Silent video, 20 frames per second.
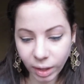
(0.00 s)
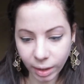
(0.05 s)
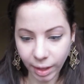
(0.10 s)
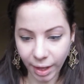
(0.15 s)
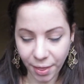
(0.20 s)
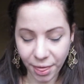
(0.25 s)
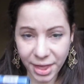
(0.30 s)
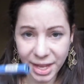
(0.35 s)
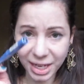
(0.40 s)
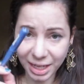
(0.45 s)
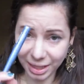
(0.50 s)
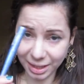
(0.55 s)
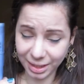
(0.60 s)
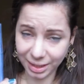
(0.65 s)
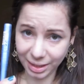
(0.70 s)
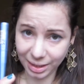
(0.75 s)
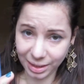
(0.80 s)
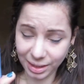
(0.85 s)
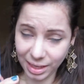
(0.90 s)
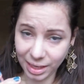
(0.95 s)
I think
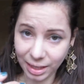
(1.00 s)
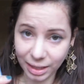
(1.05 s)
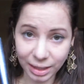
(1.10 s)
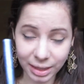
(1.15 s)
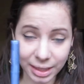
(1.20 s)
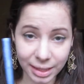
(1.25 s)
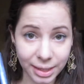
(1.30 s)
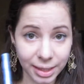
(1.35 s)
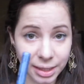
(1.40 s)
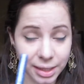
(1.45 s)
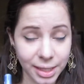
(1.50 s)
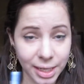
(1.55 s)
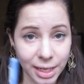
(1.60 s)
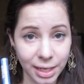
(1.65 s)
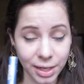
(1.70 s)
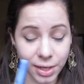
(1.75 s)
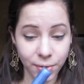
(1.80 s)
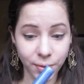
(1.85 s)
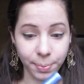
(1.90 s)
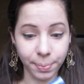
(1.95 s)
it's
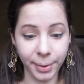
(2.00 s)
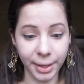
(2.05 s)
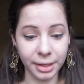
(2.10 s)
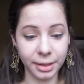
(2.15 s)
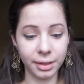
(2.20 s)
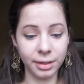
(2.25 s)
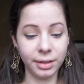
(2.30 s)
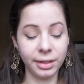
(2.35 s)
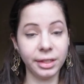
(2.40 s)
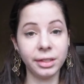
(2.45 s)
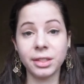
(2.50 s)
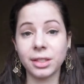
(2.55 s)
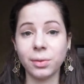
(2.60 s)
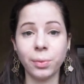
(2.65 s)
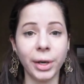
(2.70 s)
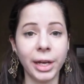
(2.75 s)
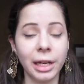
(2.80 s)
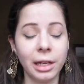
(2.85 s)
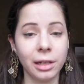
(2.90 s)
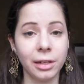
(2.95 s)
discontinued, but it's a
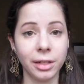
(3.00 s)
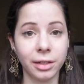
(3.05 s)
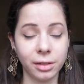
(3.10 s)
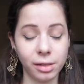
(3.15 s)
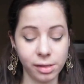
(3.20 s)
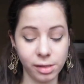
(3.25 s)
regular